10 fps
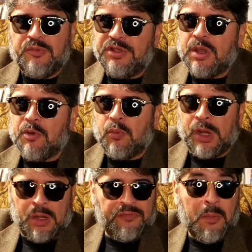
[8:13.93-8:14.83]
become
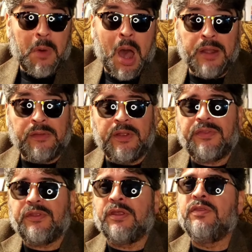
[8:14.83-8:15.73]
aware of the
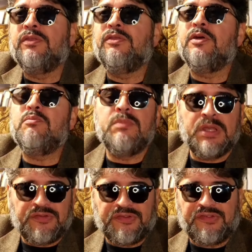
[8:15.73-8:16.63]
monolith in the
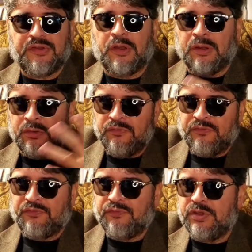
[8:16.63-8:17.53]
midst
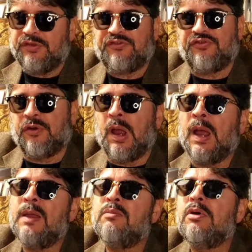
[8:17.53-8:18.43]
of his
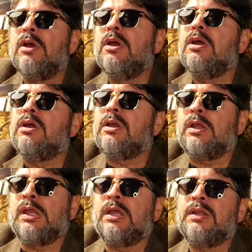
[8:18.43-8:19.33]
tribe.
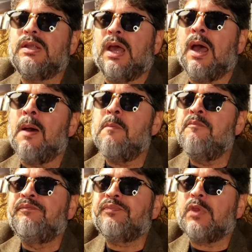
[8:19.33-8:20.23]
And
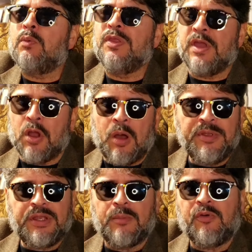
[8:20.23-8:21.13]
when they all
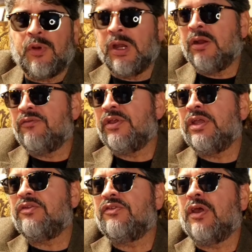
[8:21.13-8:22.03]
become aware of
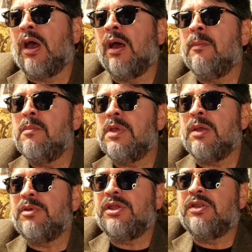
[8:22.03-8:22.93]
it
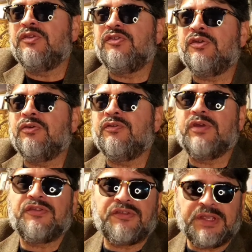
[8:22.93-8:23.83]
and begin to
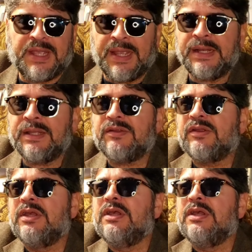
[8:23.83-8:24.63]
investigate it,